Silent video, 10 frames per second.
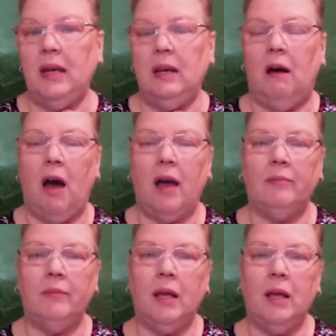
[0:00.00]

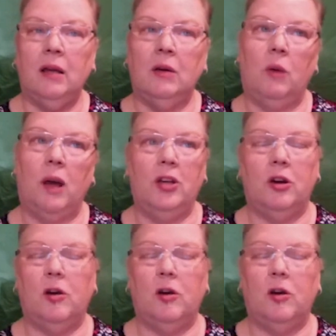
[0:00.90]
on what
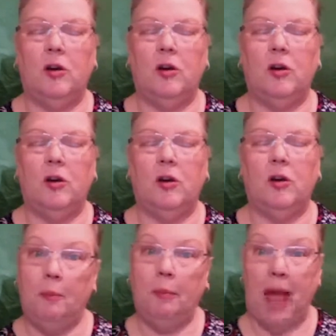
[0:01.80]
some people would
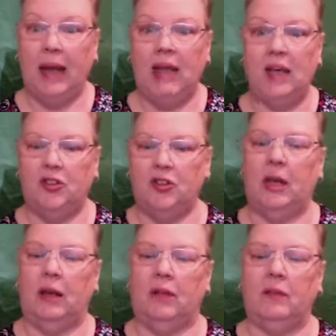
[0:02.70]
call baggage
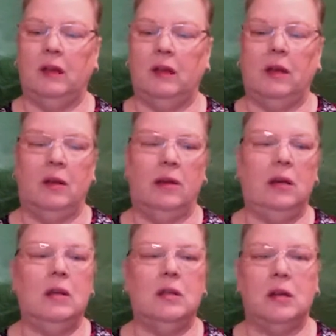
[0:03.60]
is, you
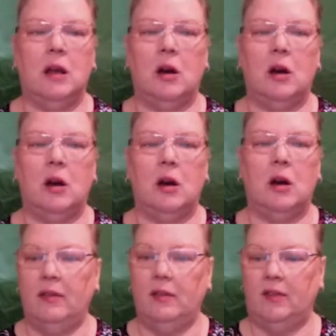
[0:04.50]
need to know what
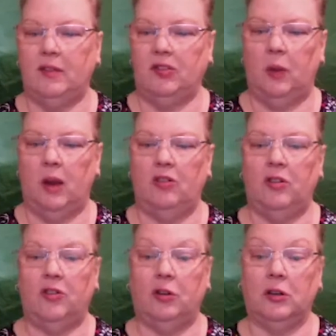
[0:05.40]
kinds of
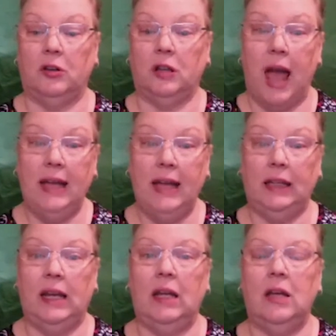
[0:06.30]
situations are
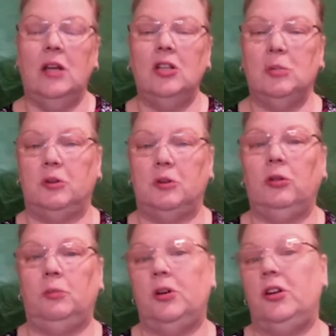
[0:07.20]
likely to
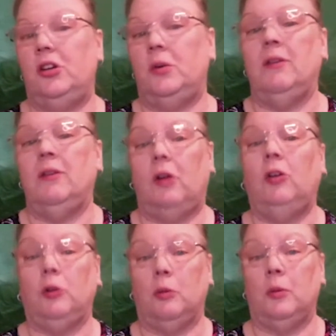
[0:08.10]
put you in a
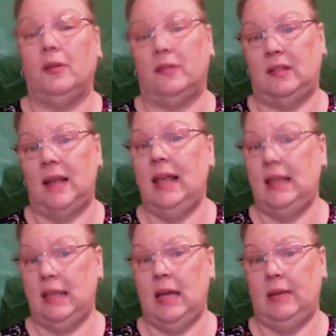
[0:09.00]
vulnerable state
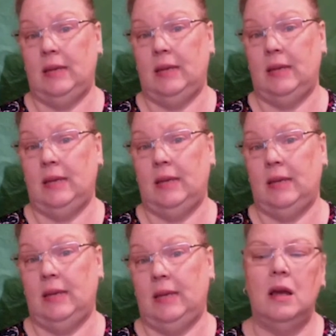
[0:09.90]
then. And
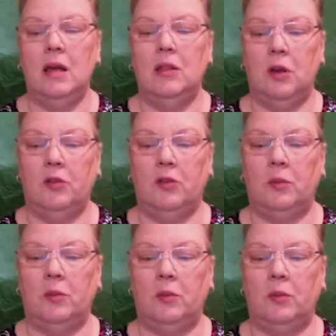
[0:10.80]
then those would
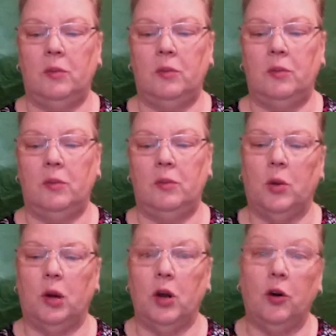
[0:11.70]
be the kind you'd want to
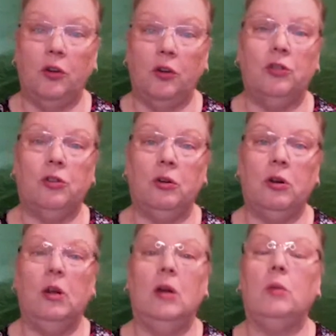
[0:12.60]
rehearse your
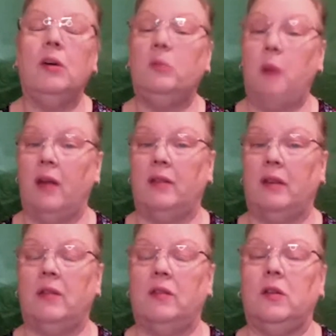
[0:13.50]

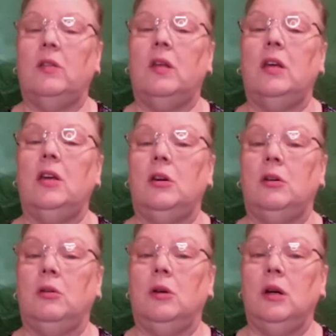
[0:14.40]
responses so that
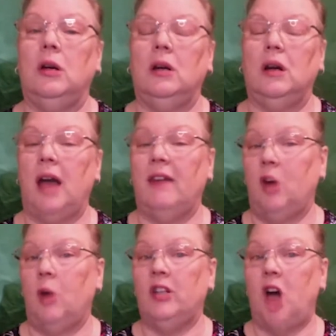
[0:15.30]
you kind of
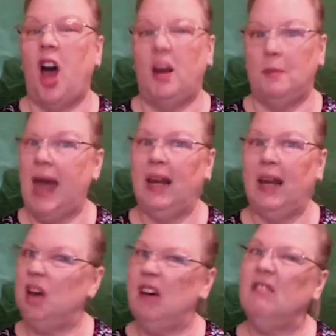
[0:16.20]
go into automatic
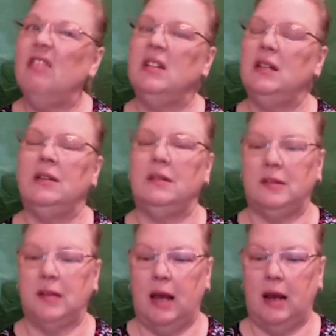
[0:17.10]
mode
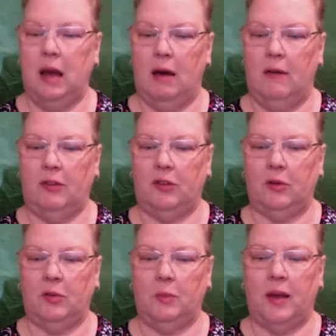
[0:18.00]
instead of just
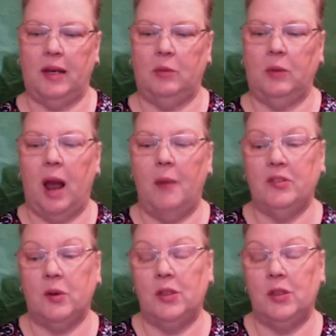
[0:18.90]
responding. When I
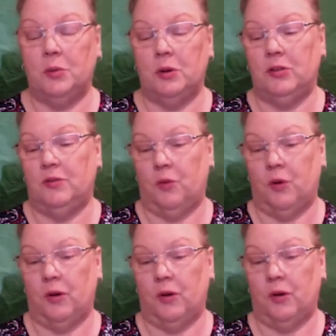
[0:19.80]
was going through a
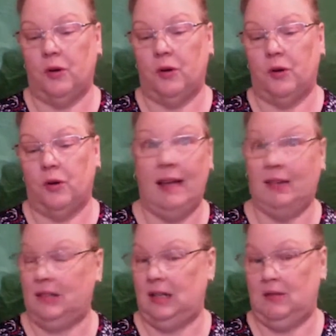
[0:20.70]
divorce, a
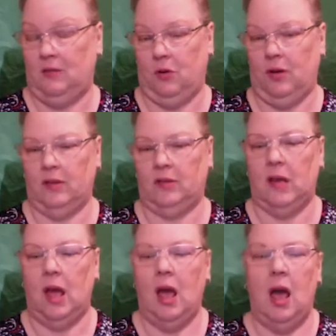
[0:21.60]
nasty divorce,
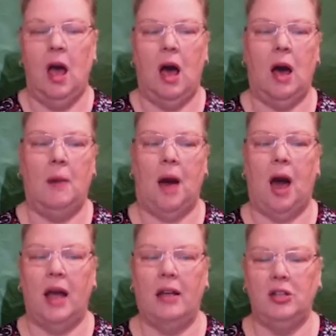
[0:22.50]

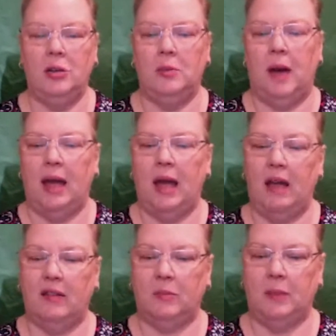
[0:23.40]
I knew my
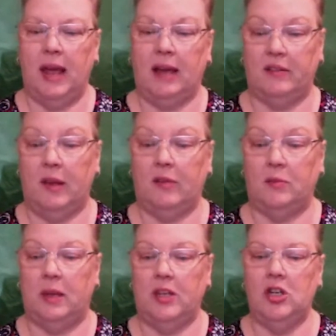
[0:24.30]

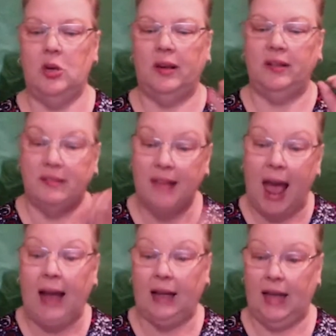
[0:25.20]
ex-husband knew
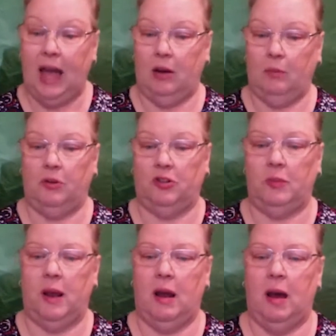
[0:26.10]
exactly how to push
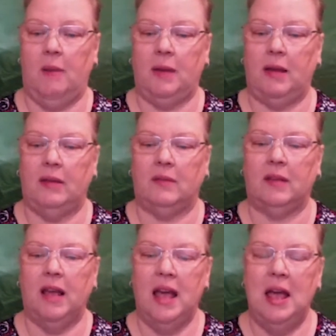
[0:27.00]
my hot
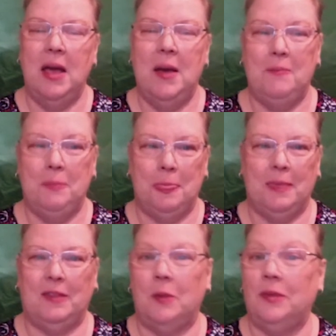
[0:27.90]
buttons.
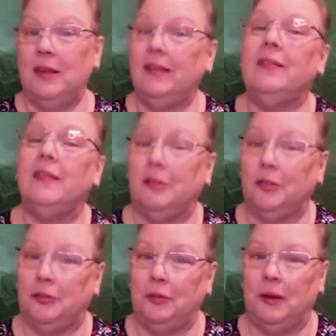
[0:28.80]
So this is
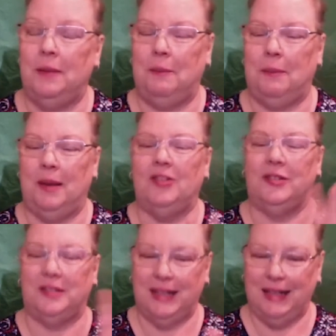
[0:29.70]
extreme, but
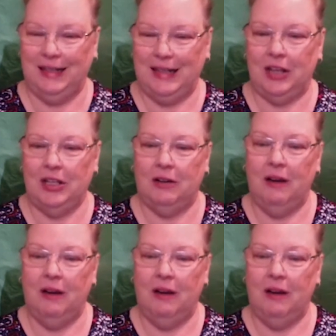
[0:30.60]
just to tell you,